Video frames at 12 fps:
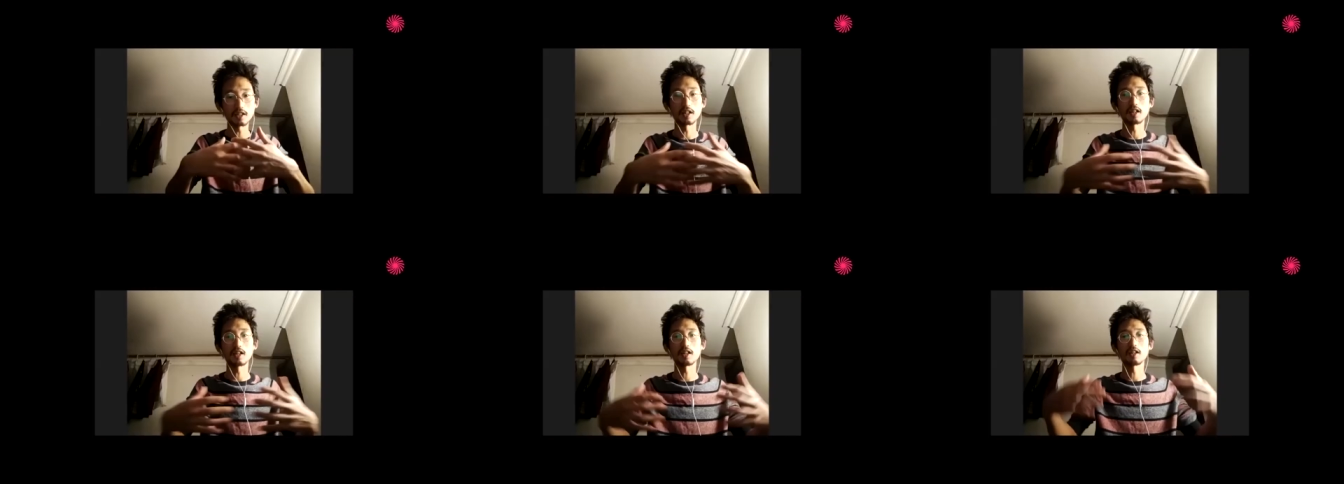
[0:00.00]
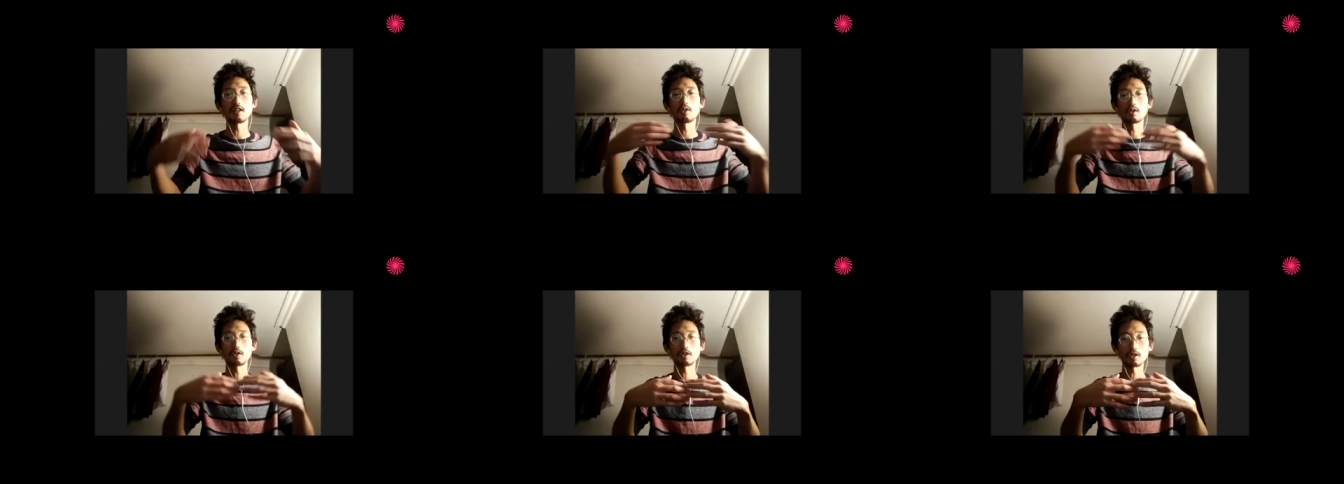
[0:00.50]
uh,
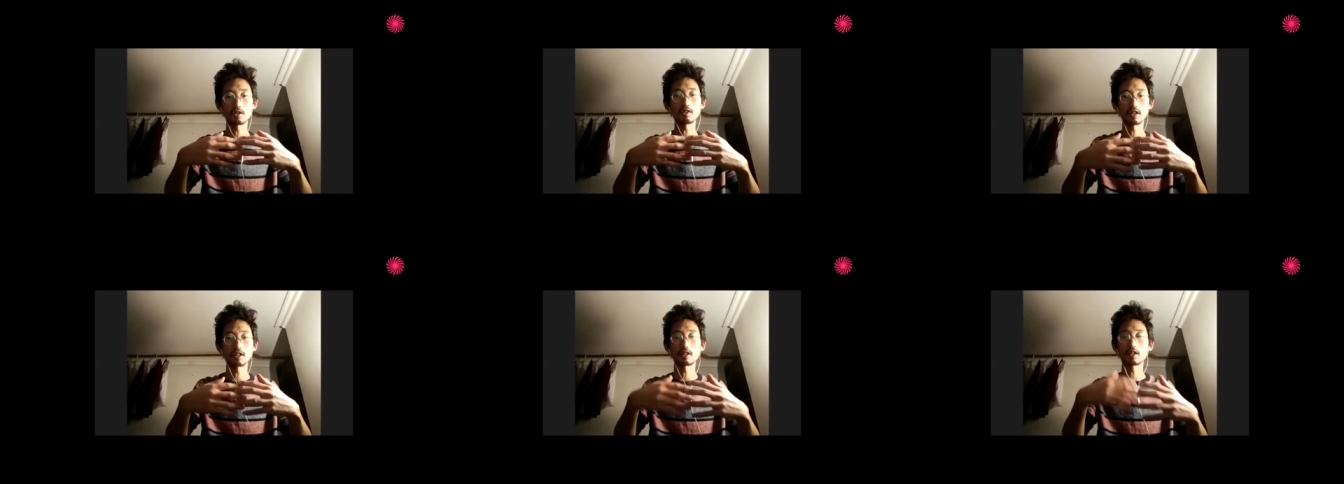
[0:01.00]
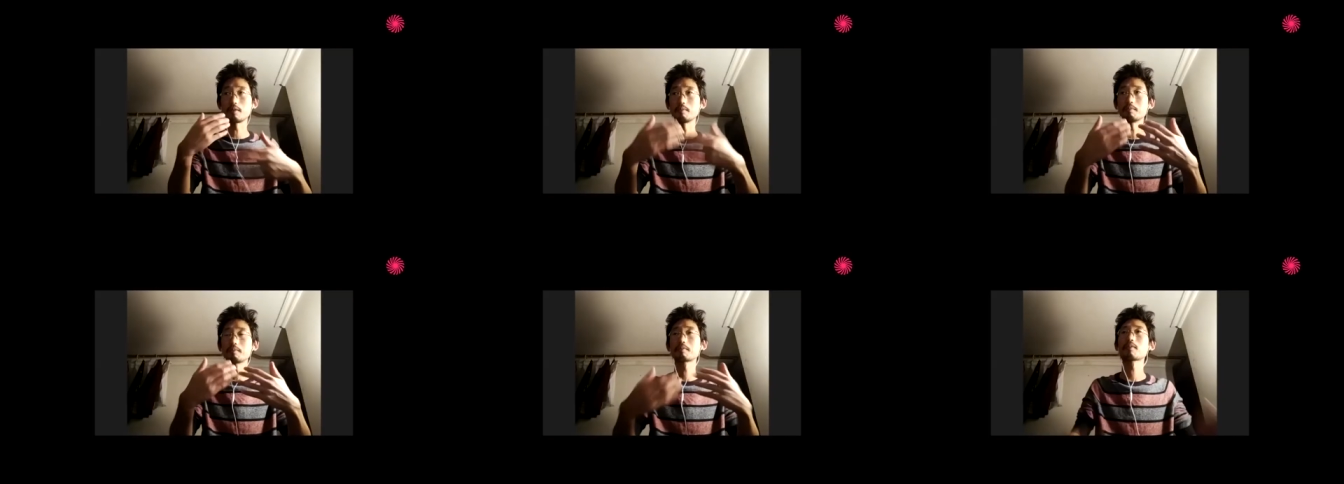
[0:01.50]
or you know, like um,
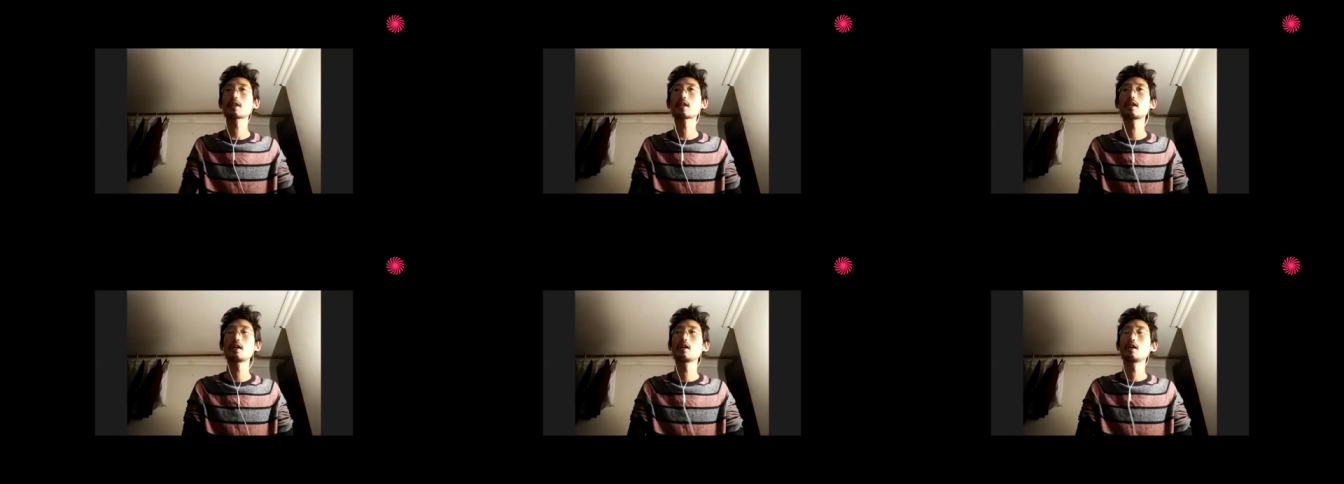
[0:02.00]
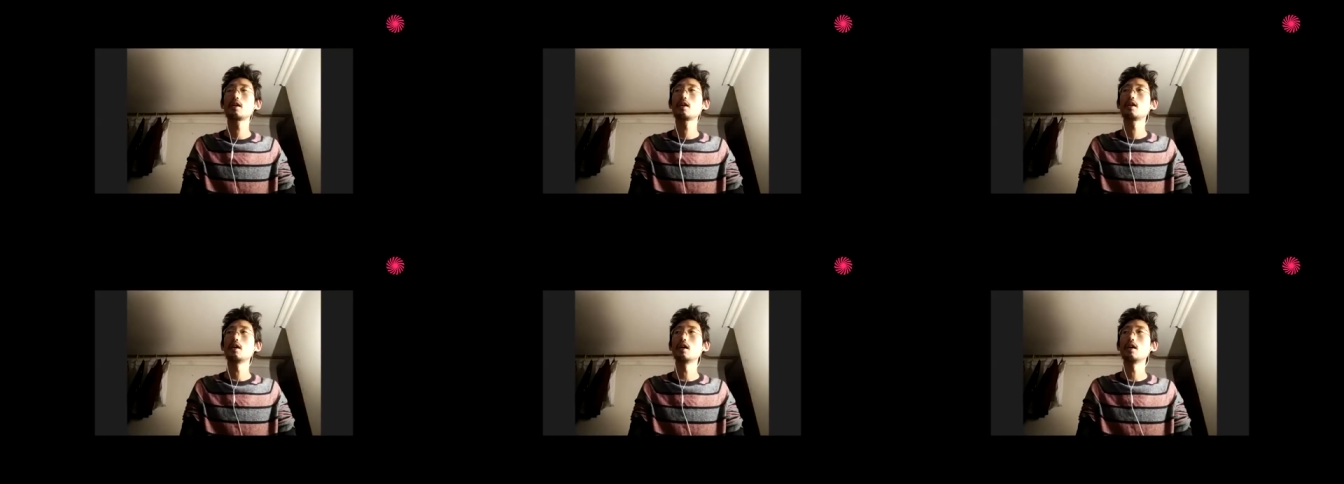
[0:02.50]

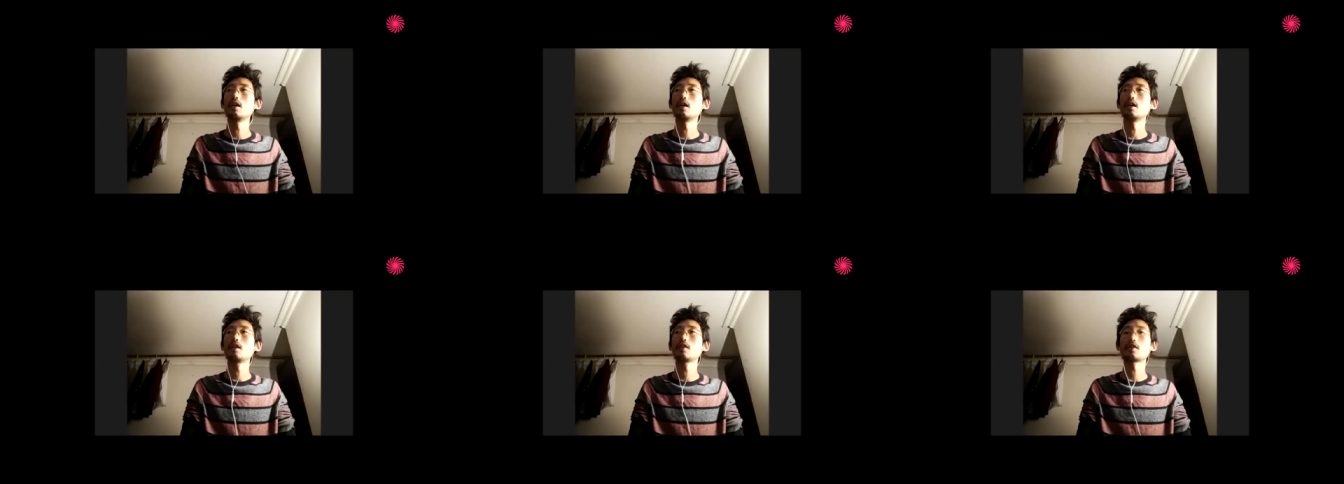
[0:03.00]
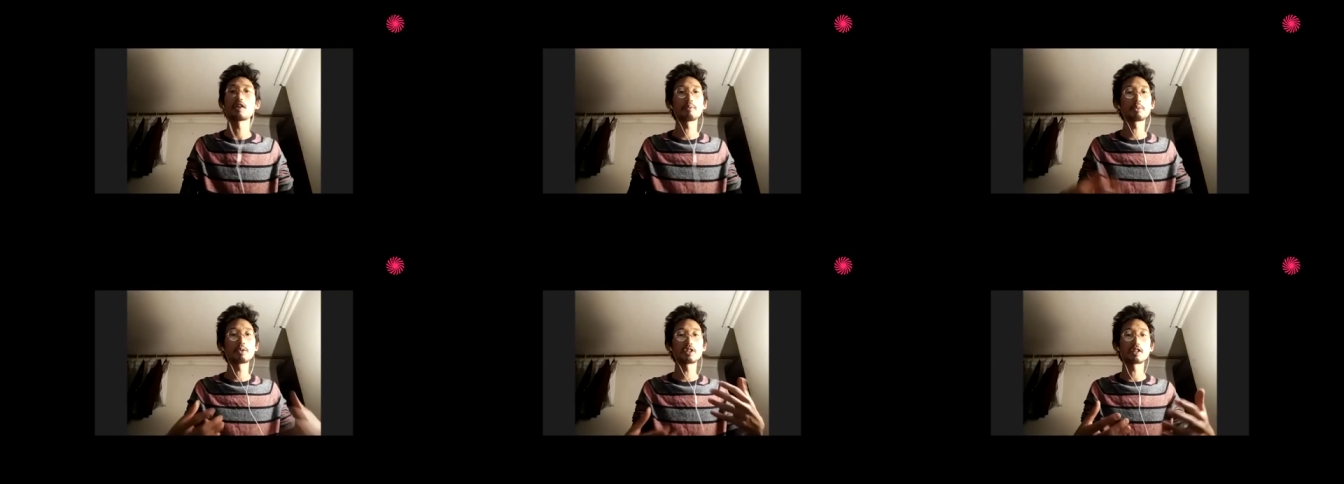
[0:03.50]
uh,
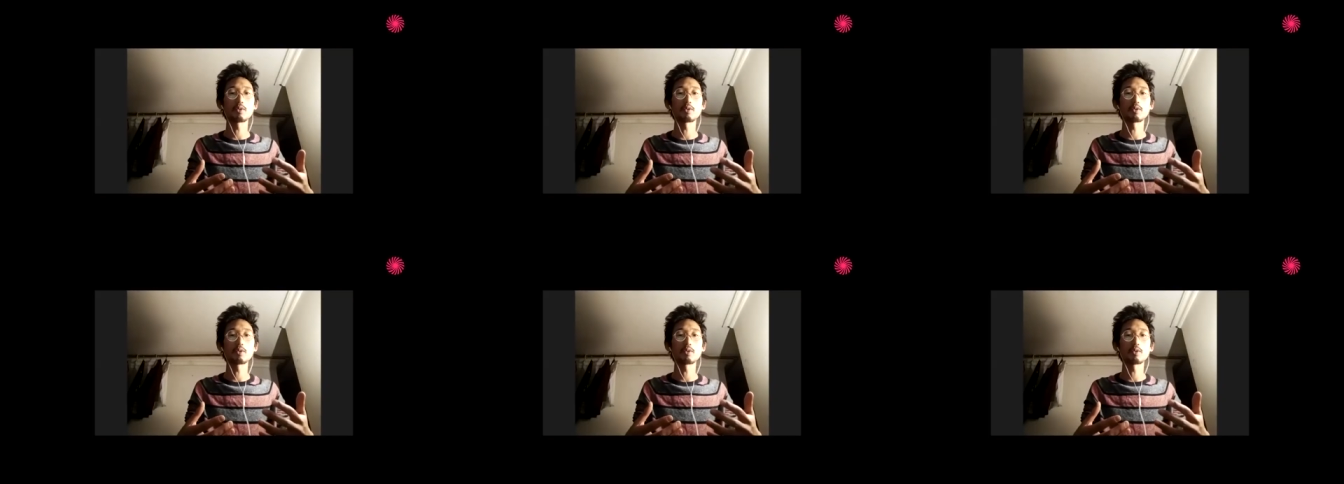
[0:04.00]
therapeutic way.